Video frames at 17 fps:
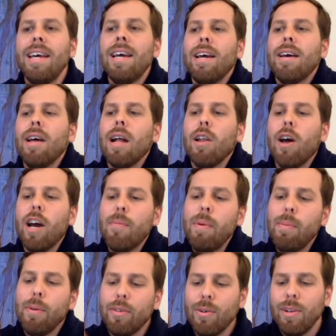A lot of
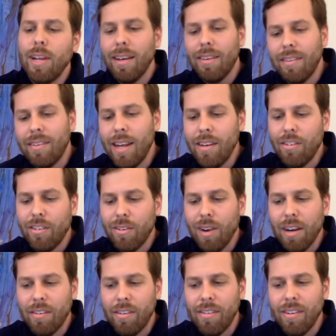people don't like stage
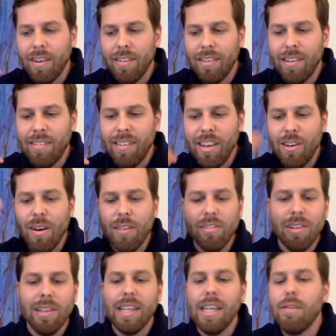directions because they say you have
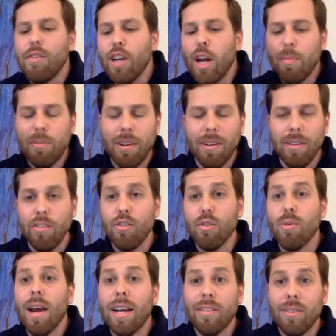to leave it up to the
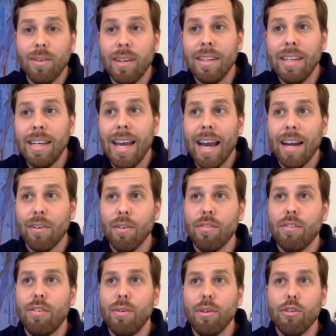director and the
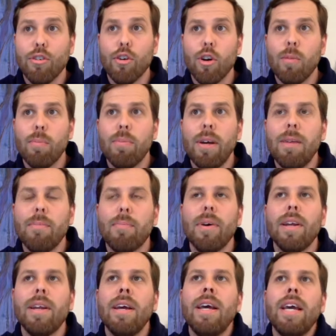actors to interpret,
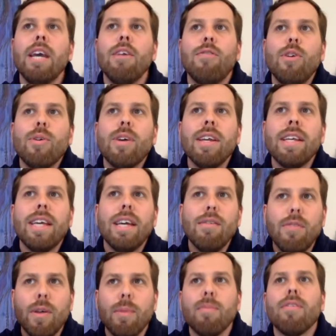but if you can
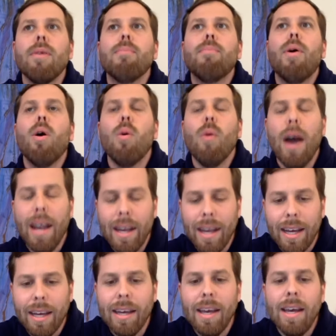give them some
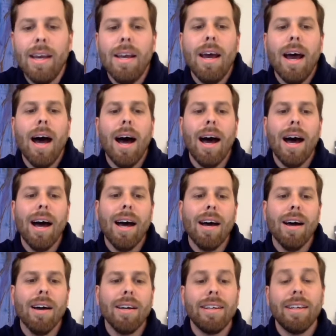poetic
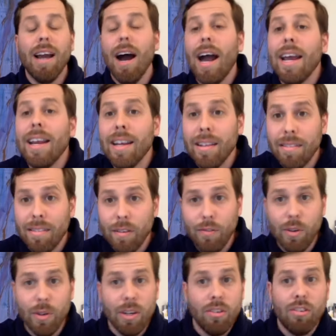guidance, if
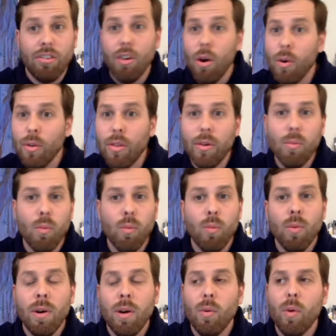you can show
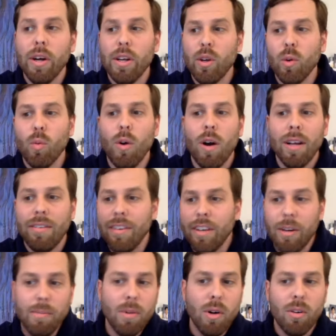them what you're wanting
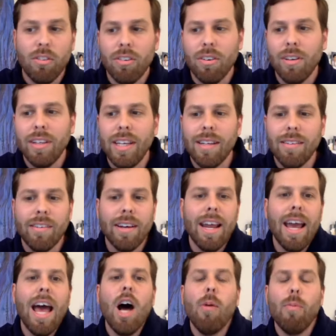emotionally, it's going
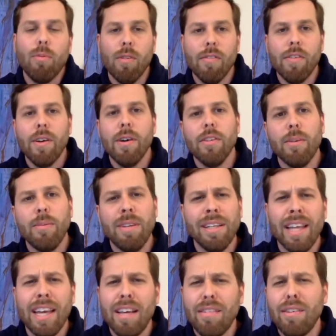to help reveal them.
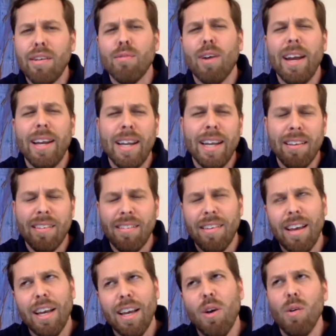And lazy writing is
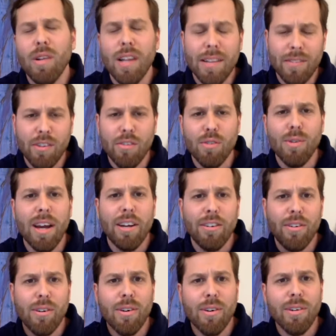saying, oh, let the
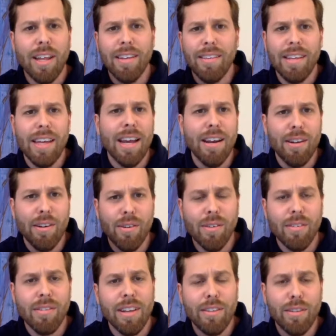director, let the
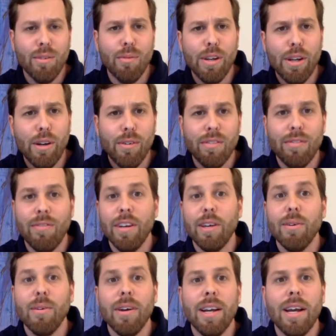editors, let the readers
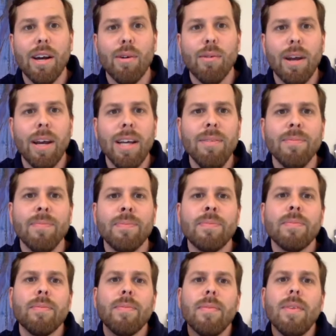figure it out, right?
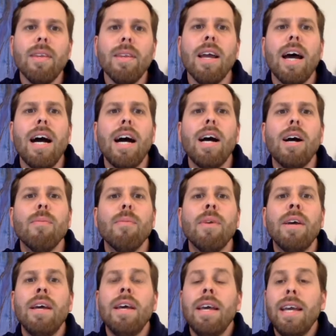
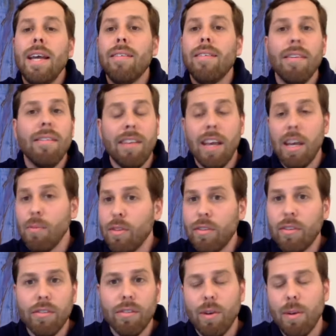It's the same with
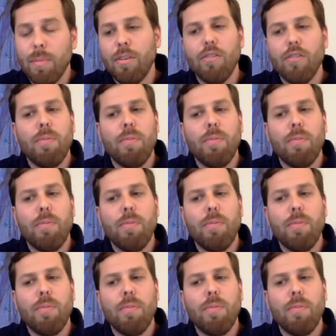descriptive